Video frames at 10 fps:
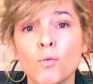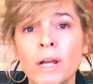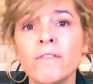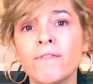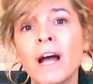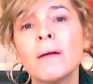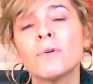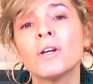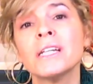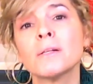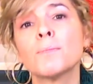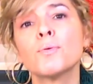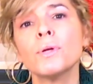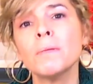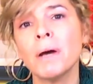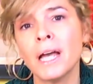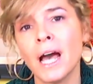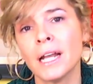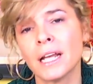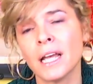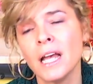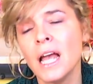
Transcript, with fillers: great fiber is a prebiotic.